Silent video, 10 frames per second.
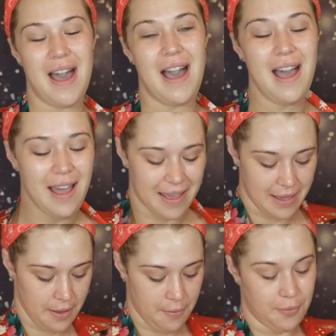
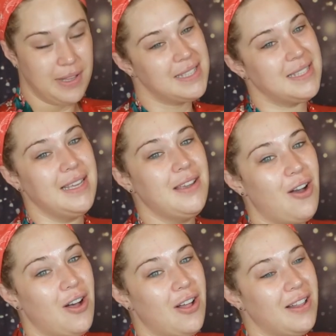I will see
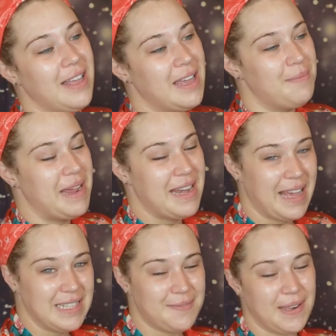y'all in my
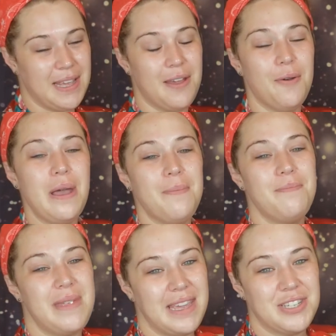next video.
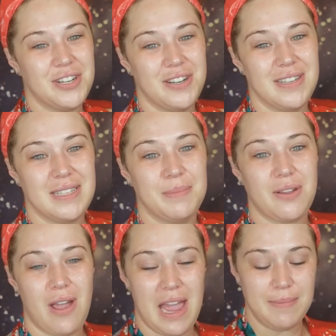Make sure you're
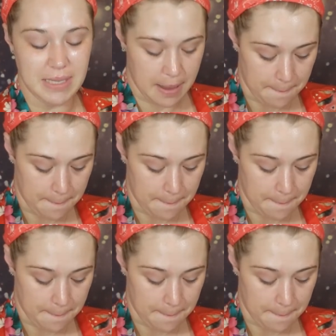subscribed.